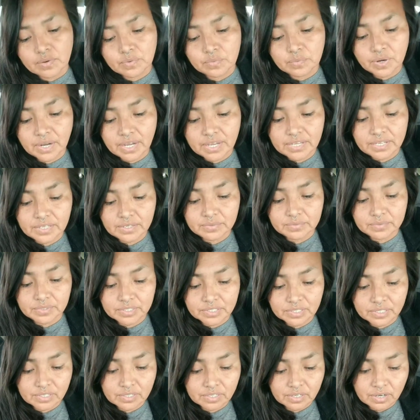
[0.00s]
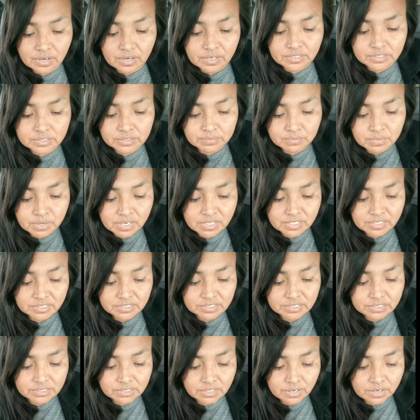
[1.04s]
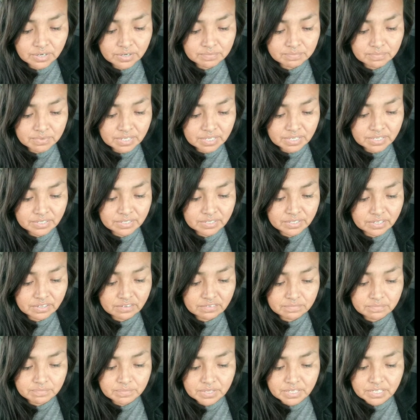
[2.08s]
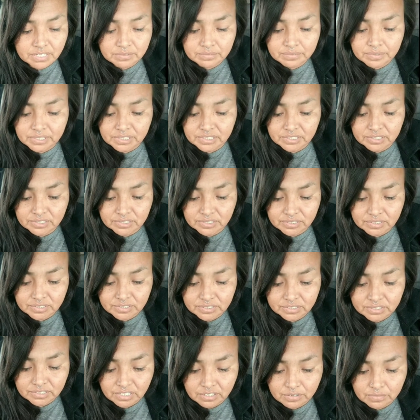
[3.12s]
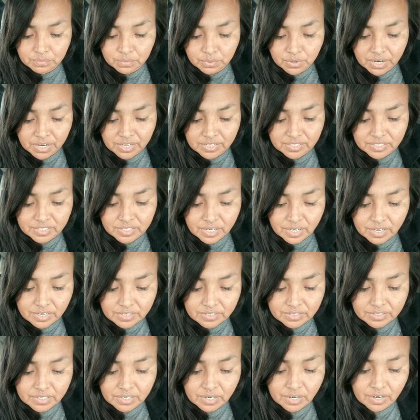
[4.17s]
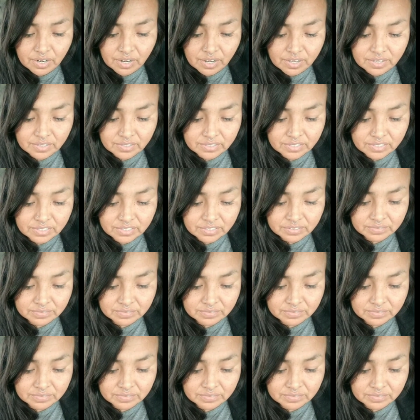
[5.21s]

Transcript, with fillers: white with a large morning star made of many pieces of brightly colored cloth.